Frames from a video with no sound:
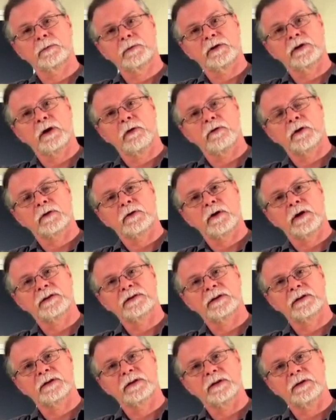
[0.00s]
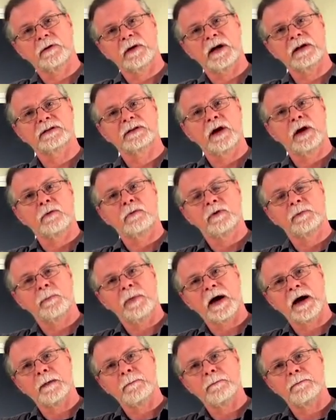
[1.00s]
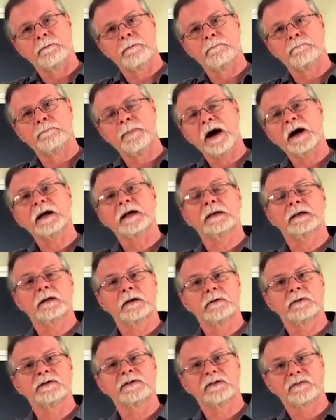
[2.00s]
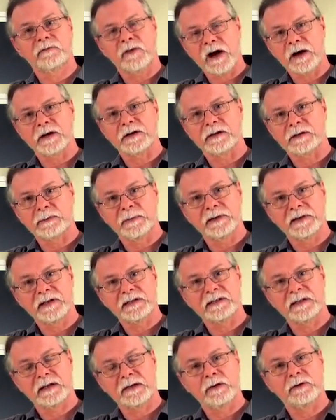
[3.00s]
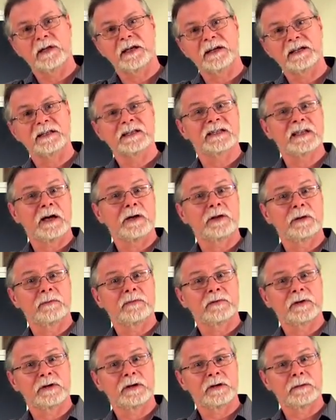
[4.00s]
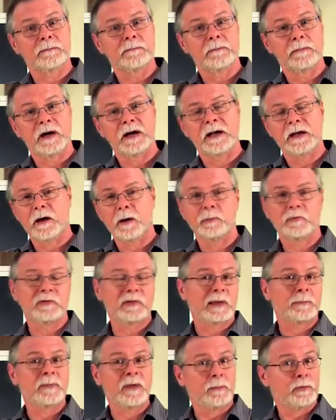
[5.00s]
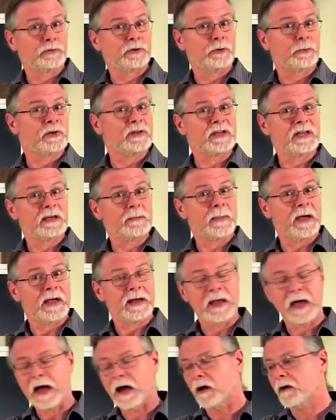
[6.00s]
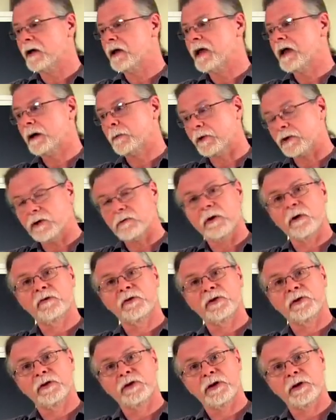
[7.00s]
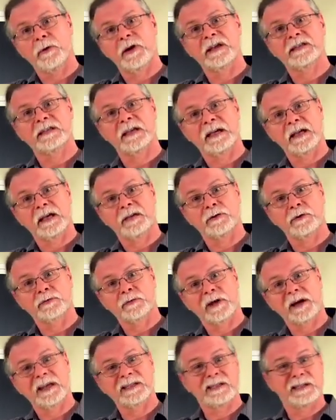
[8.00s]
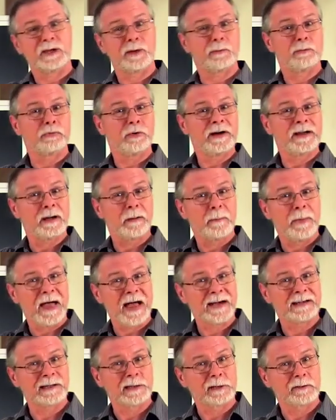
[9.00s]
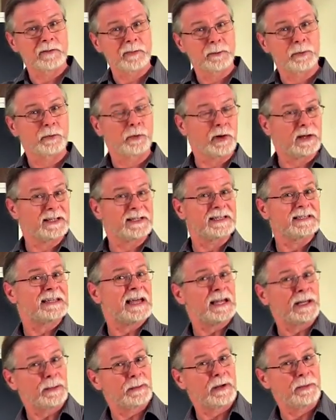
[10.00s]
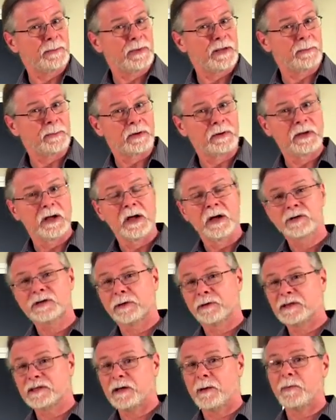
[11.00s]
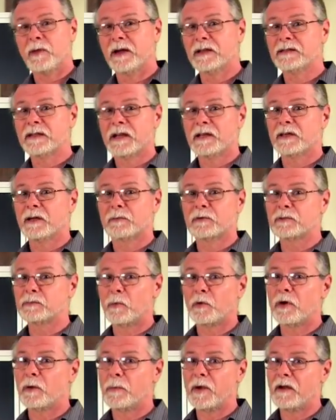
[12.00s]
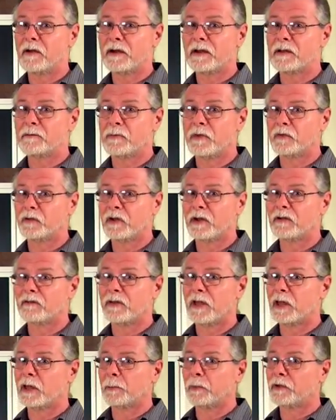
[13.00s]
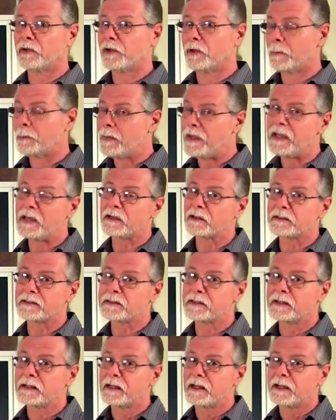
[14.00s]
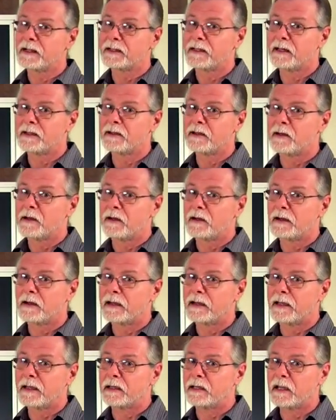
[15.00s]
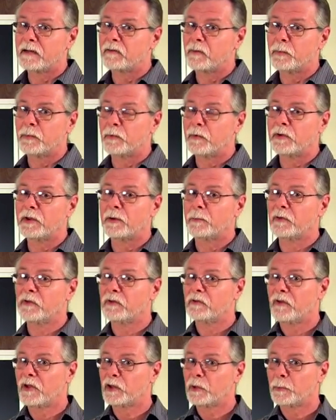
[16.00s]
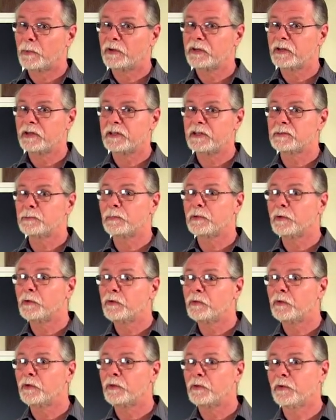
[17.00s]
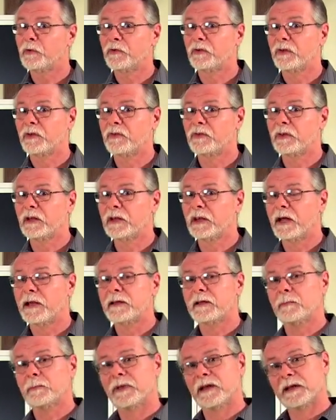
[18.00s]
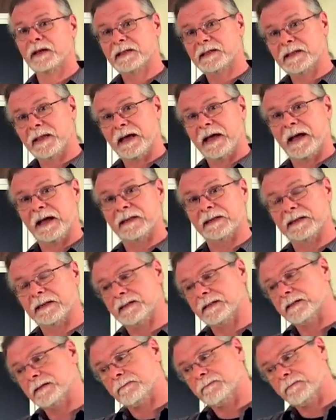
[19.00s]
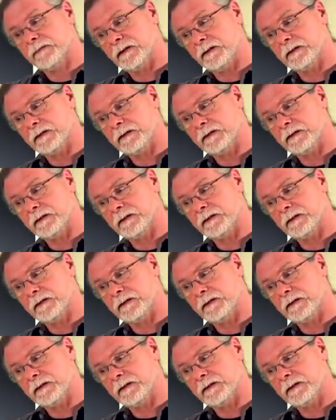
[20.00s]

that would go across to the US would buy bucket loads of records because they knew they could sell them for good money, almost like people do with eBay now. Would go over to the US and get those records and then bring them back to Liverpool and sell them to people. So in some ways, there was more American music available to the Beatles than in Liverpool than was available to these blues enthusiasts in London, because they had these